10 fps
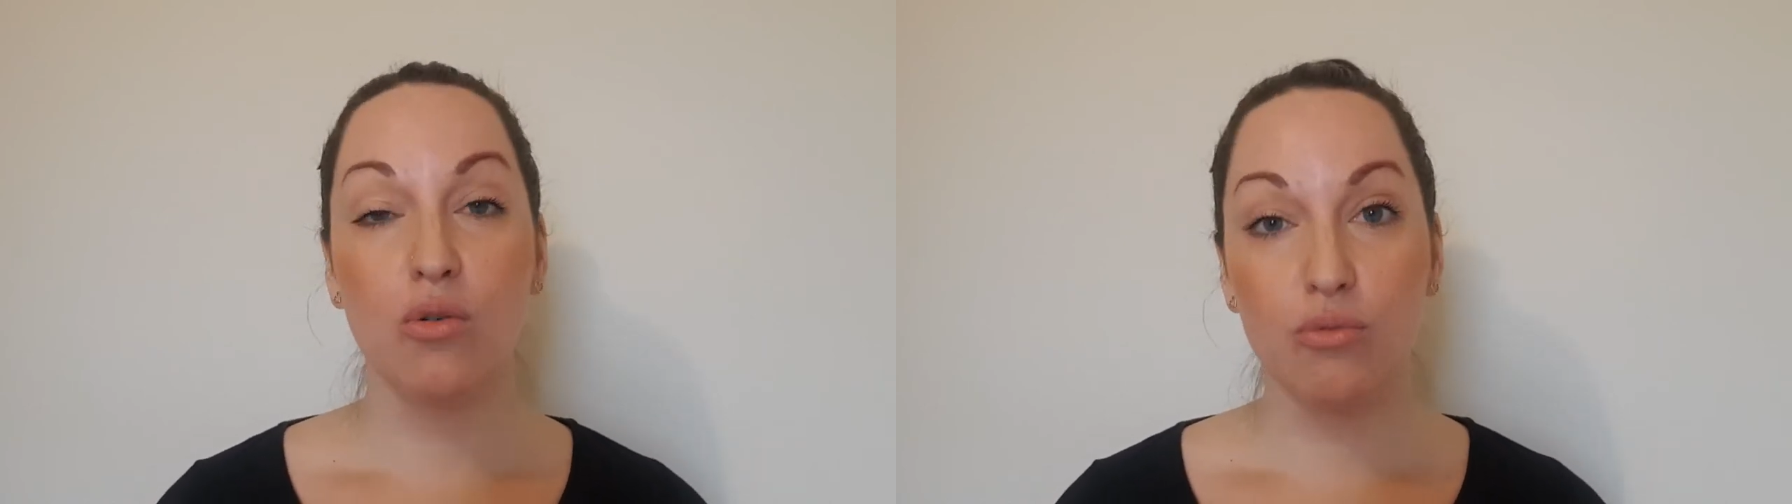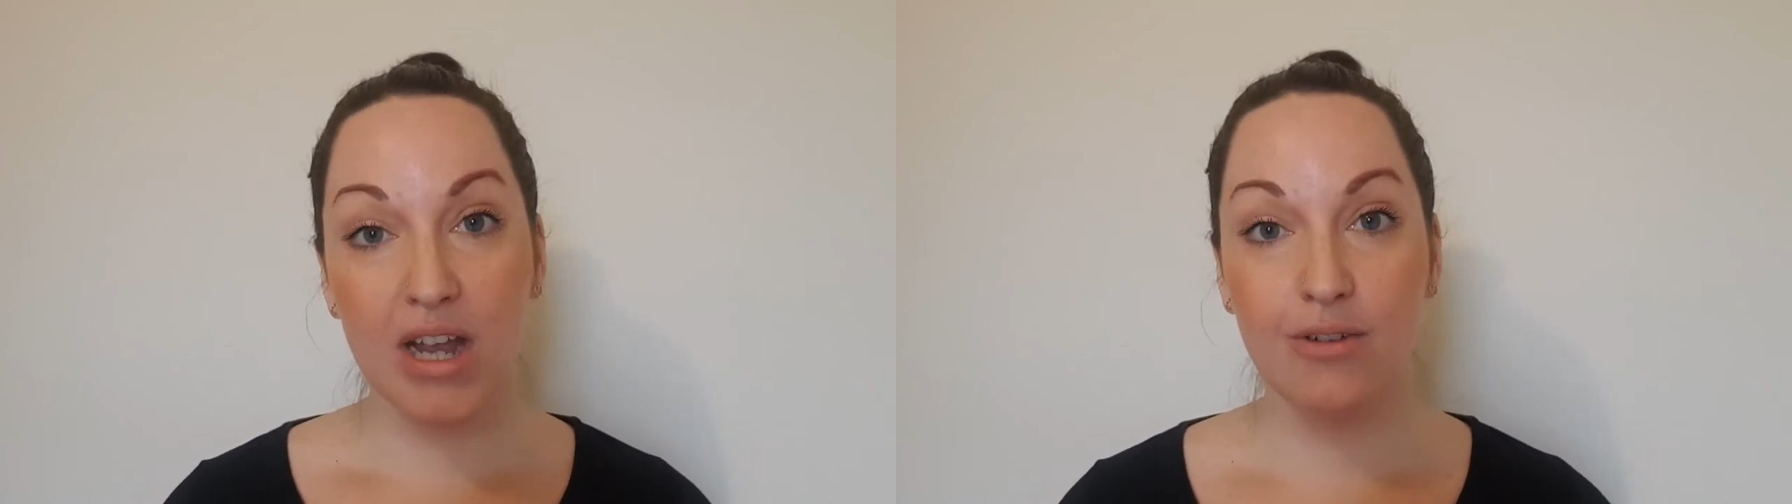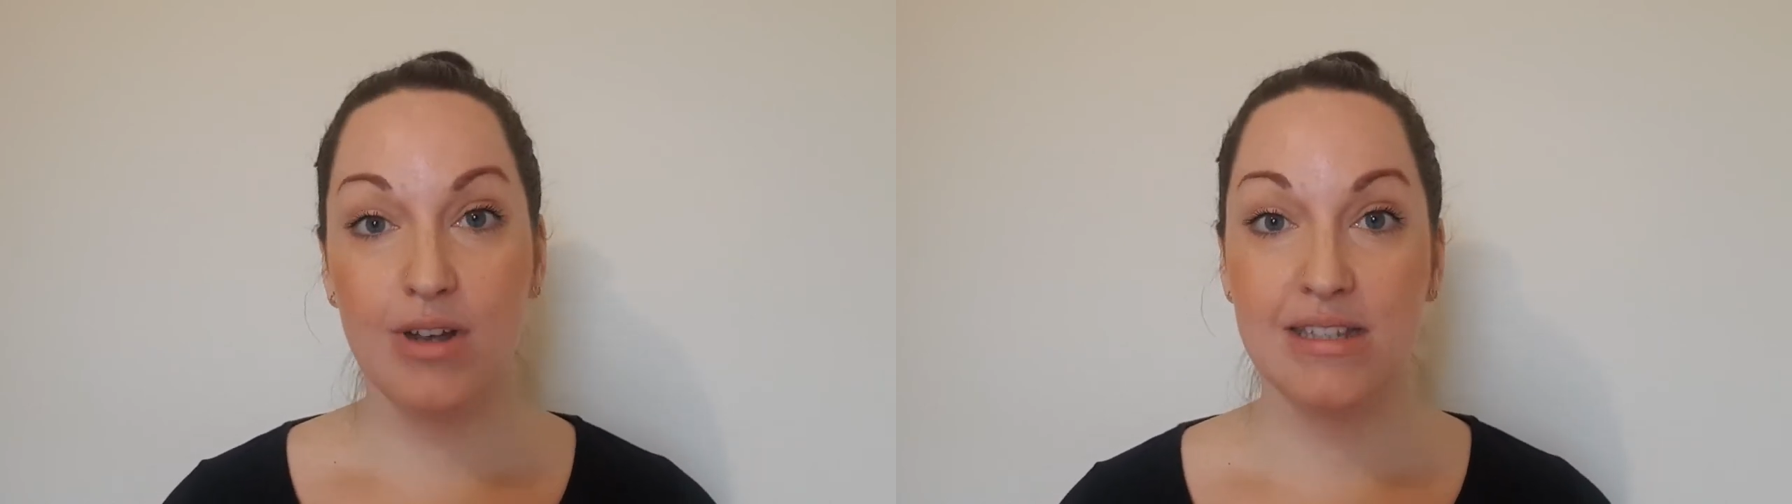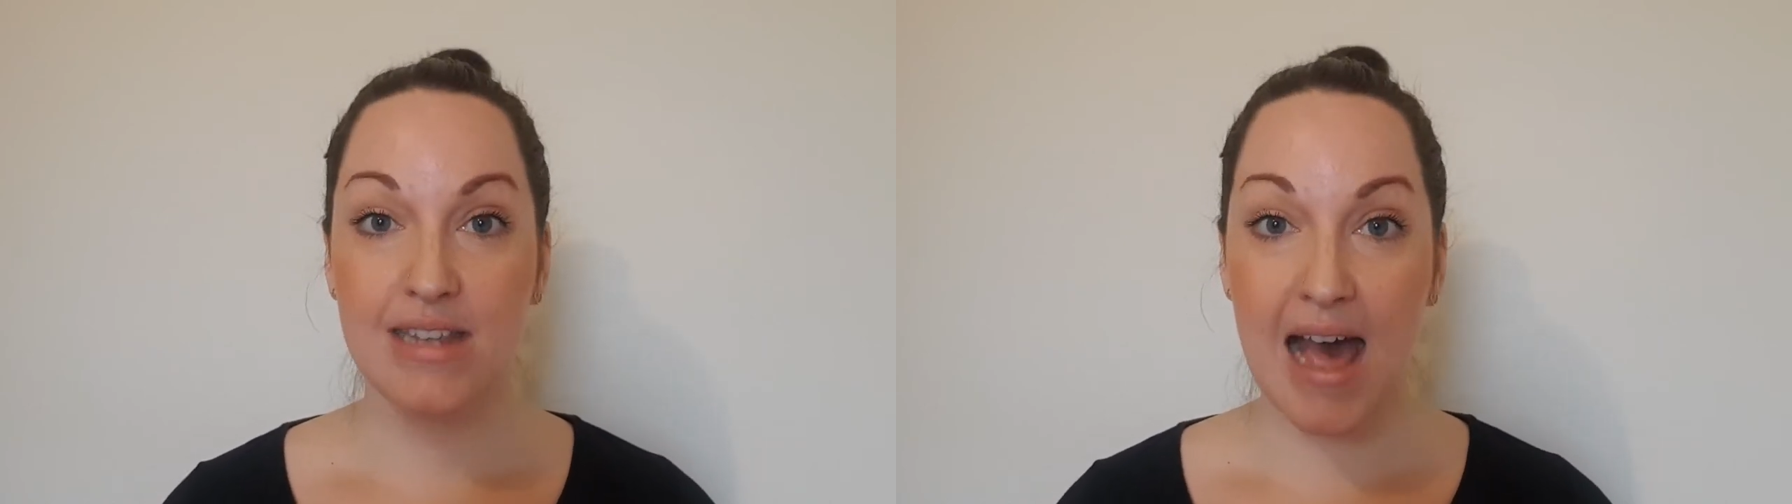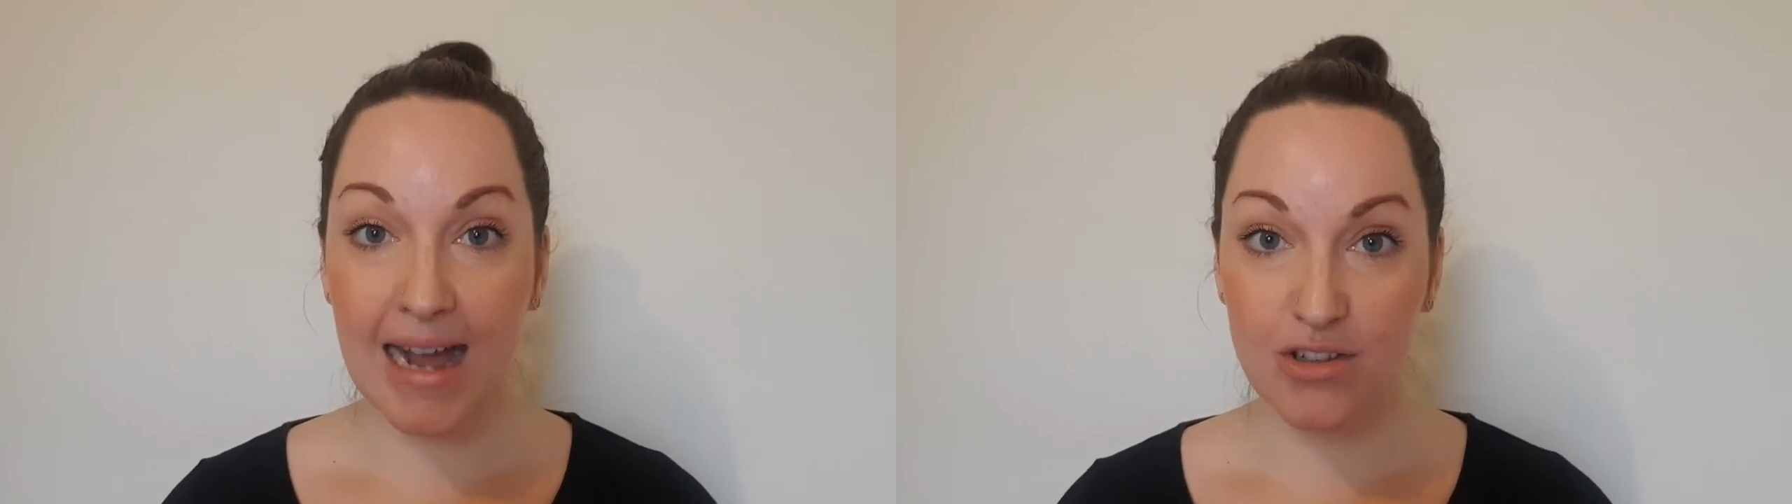
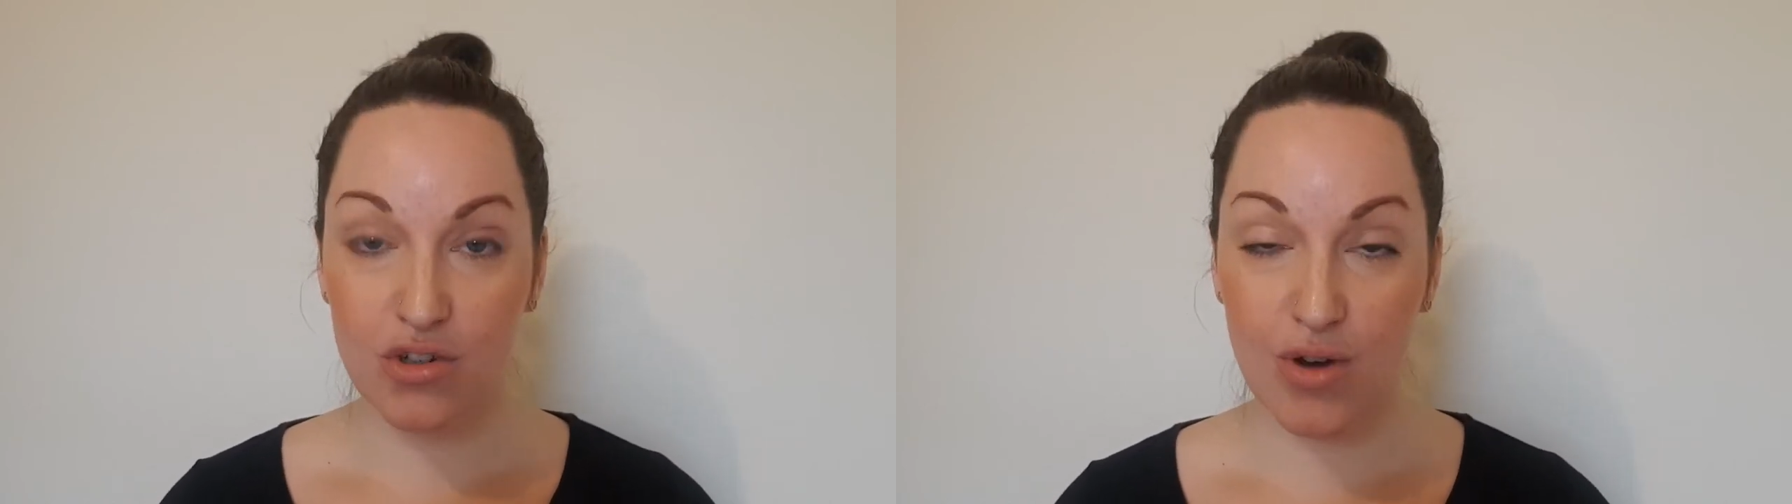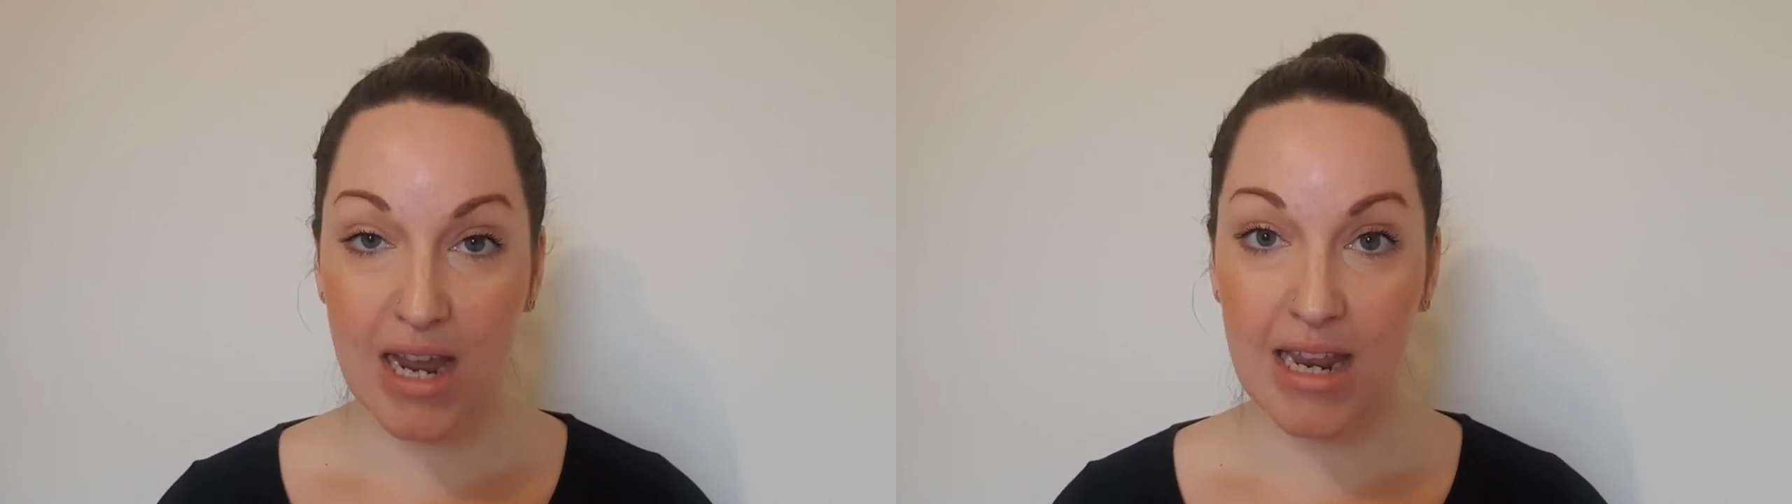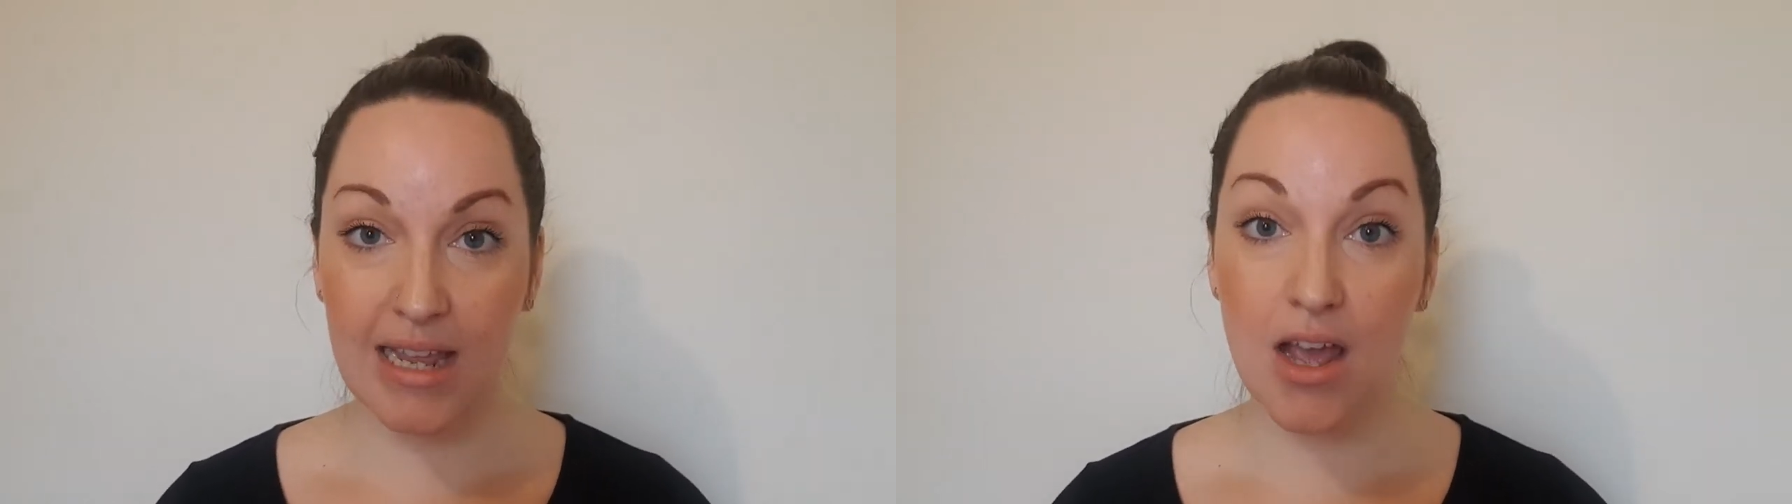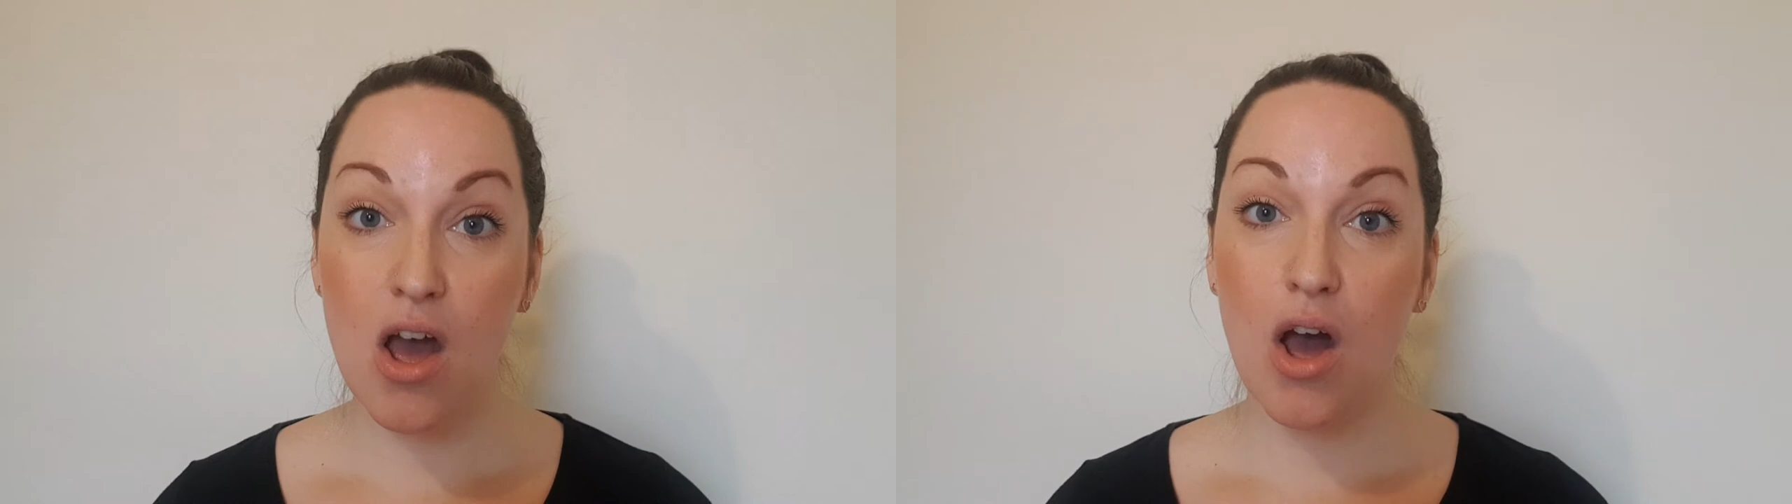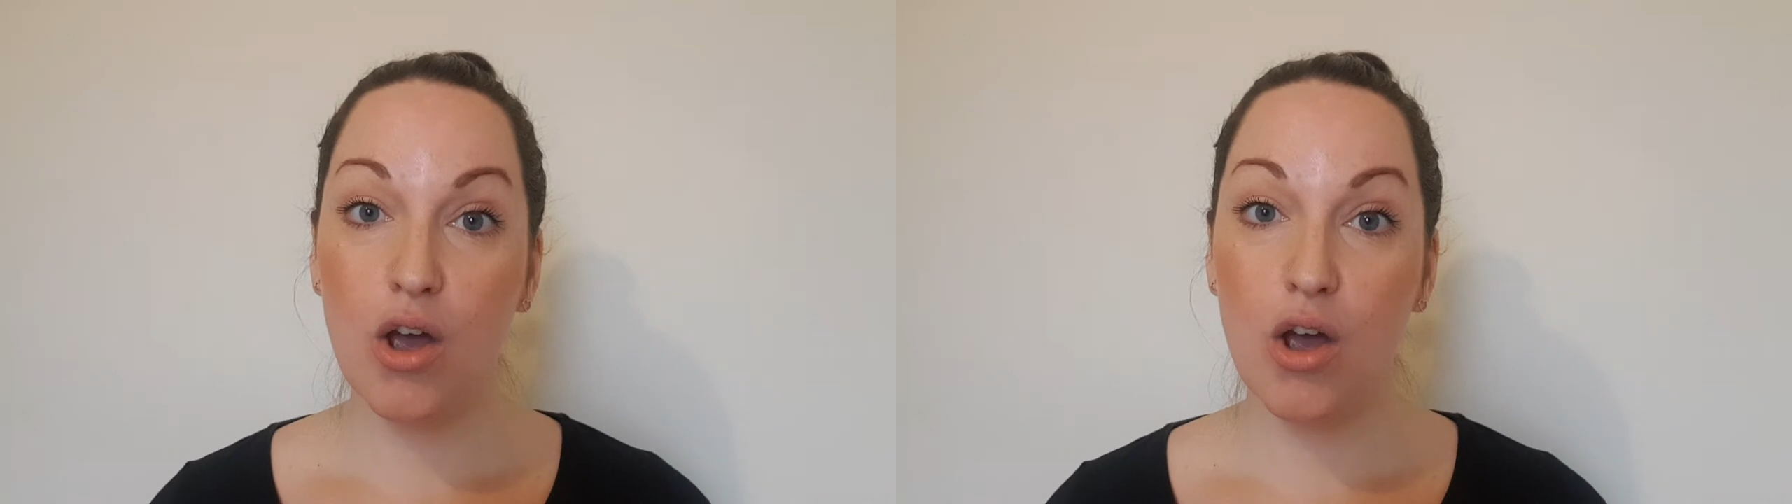rigorous actor training